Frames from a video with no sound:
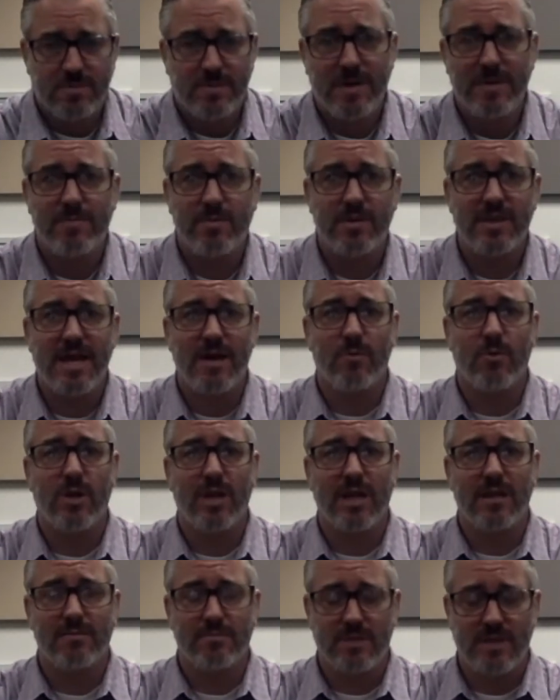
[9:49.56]
people that will
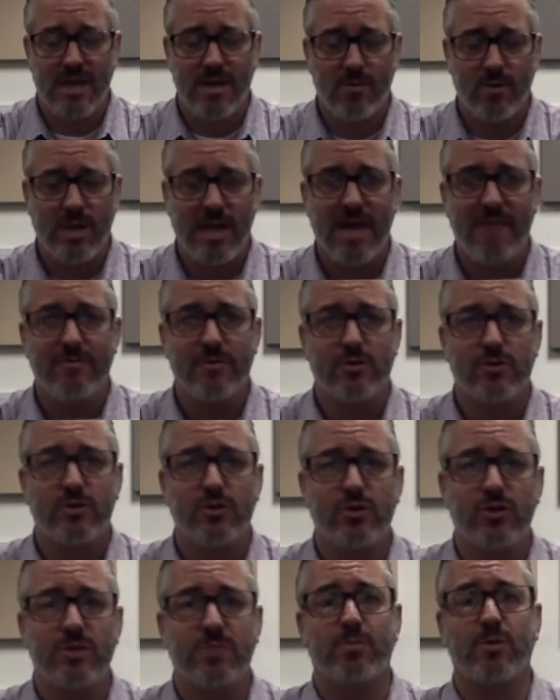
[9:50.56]
have their
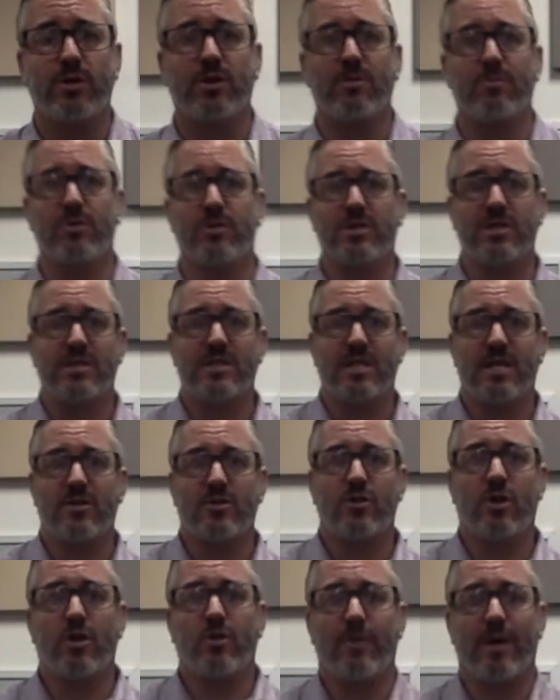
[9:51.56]
students put their music
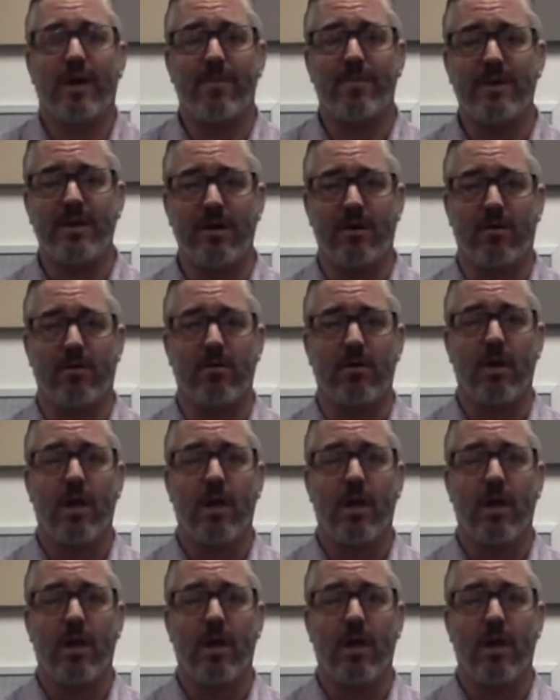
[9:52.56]
stands all the way up here.